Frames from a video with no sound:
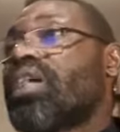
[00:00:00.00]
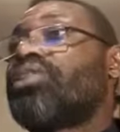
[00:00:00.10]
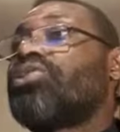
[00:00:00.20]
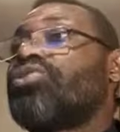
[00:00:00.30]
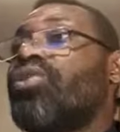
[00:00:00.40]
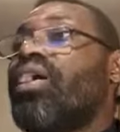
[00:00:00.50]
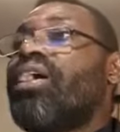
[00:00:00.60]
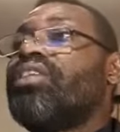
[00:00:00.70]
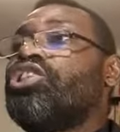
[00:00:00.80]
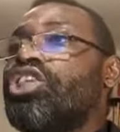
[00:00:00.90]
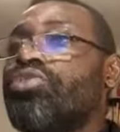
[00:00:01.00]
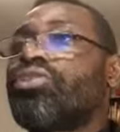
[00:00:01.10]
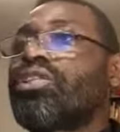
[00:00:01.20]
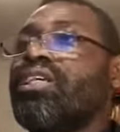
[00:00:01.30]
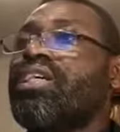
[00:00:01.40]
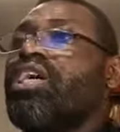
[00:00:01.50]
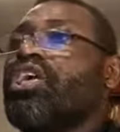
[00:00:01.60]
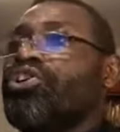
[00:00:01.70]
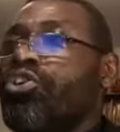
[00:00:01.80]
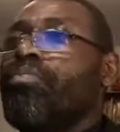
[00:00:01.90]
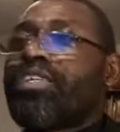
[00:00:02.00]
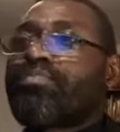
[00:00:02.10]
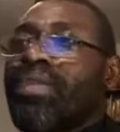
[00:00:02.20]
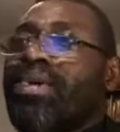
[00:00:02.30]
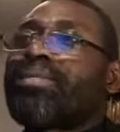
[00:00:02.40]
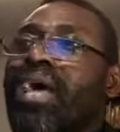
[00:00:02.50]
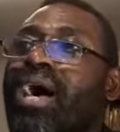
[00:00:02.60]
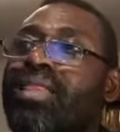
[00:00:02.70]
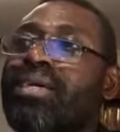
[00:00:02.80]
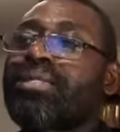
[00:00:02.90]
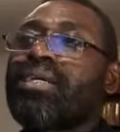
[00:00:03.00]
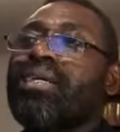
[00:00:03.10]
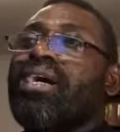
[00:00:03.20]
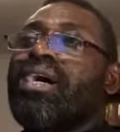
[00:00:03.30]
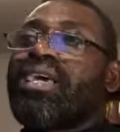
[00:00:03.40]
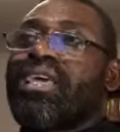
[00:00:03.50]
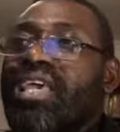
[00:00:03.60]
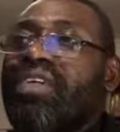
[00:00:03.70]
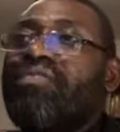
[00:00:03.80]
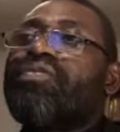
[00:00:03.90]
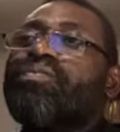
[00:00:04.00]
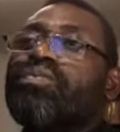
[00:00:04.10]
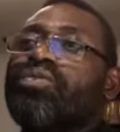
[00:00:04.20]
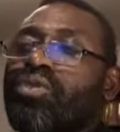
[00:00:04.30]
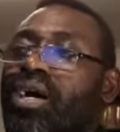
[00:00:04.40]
touches your heart generously, you must bless others and give to